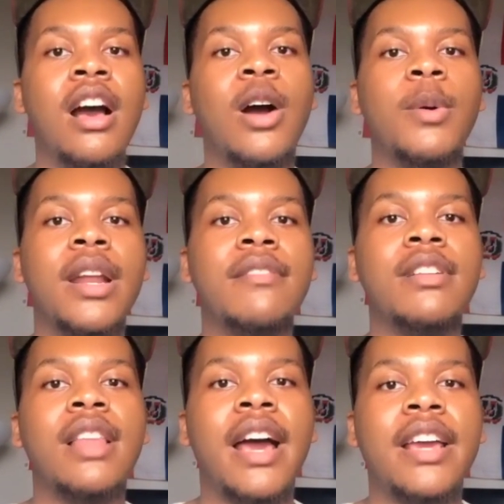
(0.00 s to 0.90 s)
or whatever,
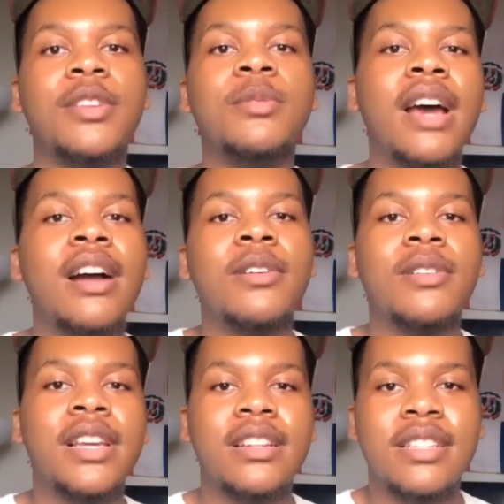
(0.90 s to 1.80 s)
like you're not
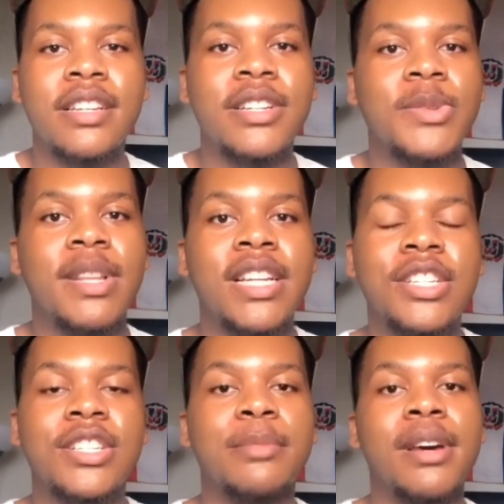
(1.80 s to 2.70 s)
gonna get a serious
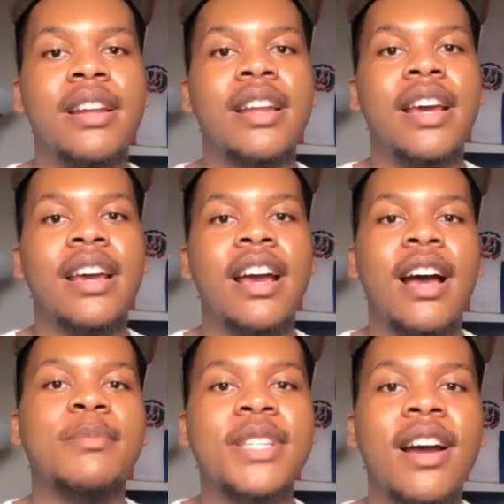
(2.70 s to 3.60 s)
relationship out of that.
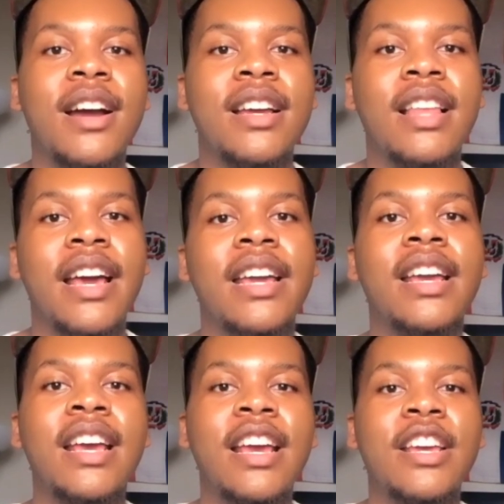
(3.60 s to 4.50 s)
I'm sorry, like
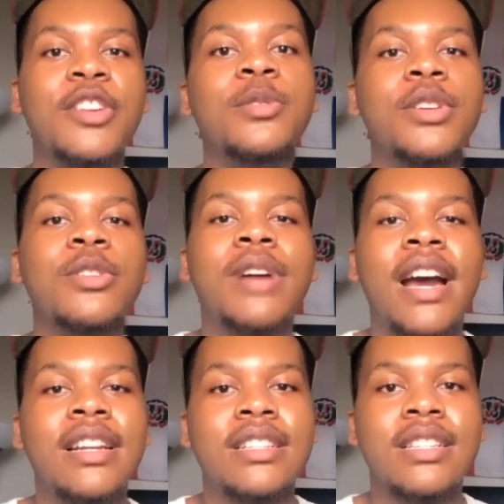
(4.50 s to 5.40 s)
you
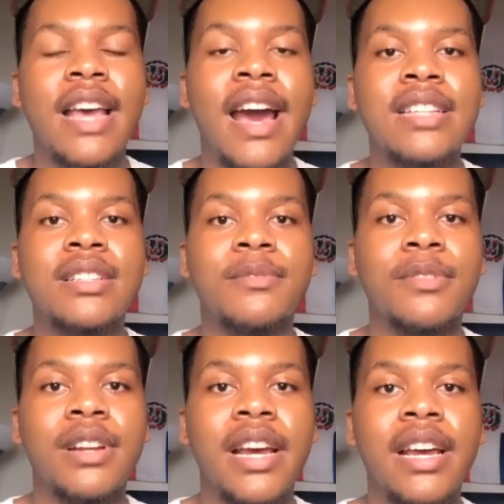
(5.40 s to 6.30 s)
kind of just asking
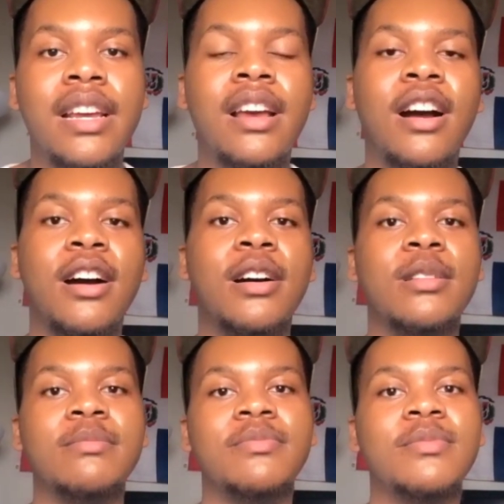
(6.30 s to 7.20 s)
for that.
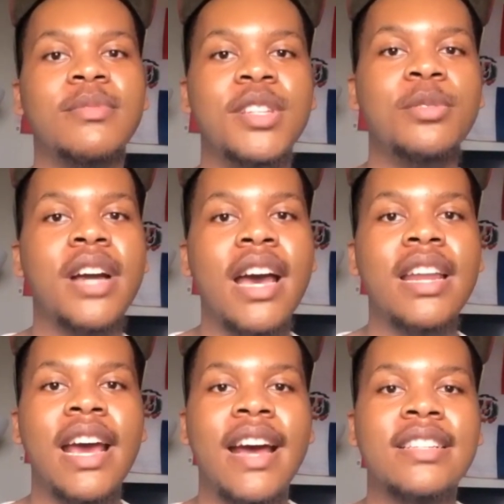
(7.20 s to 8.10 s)
You kind
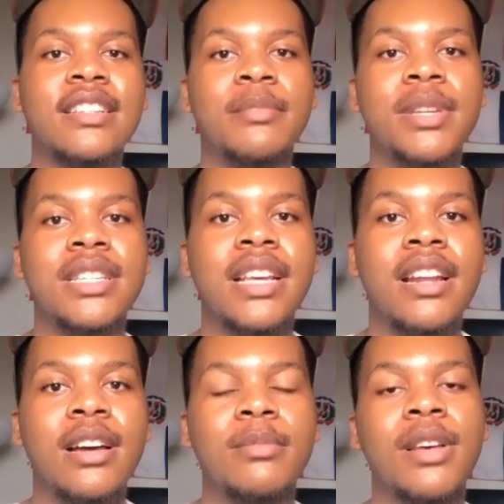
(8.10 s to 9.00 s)
of asking to be set
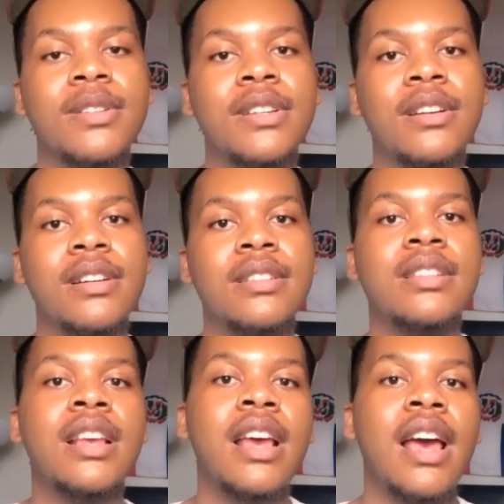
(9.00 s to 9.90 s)
up. Those girls,
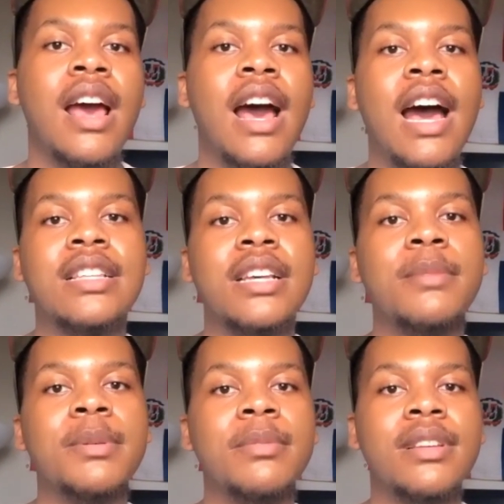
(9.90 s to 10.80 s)
I tell
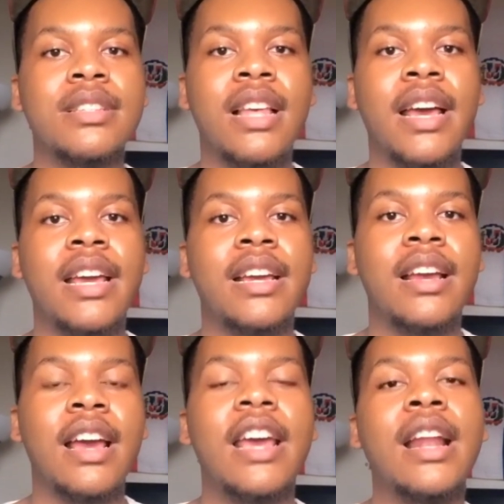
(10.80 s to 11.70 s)
people, it's like,
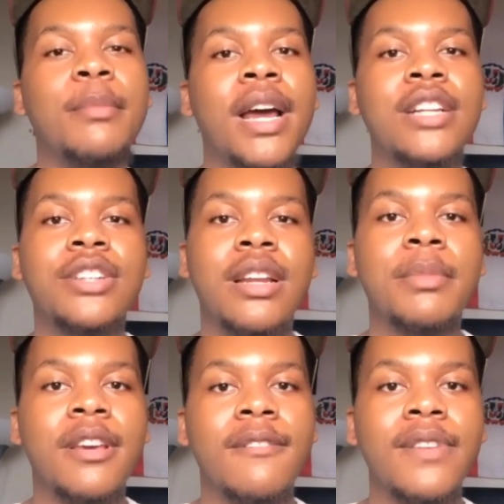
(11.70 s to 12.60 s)
and I'm not trying to
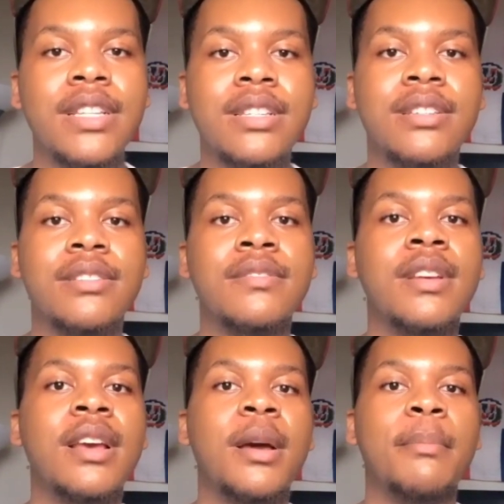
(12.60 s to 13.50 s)
be offensive,
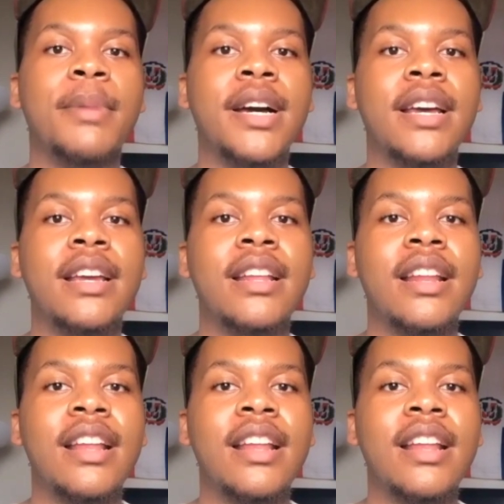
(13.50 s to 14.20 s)
but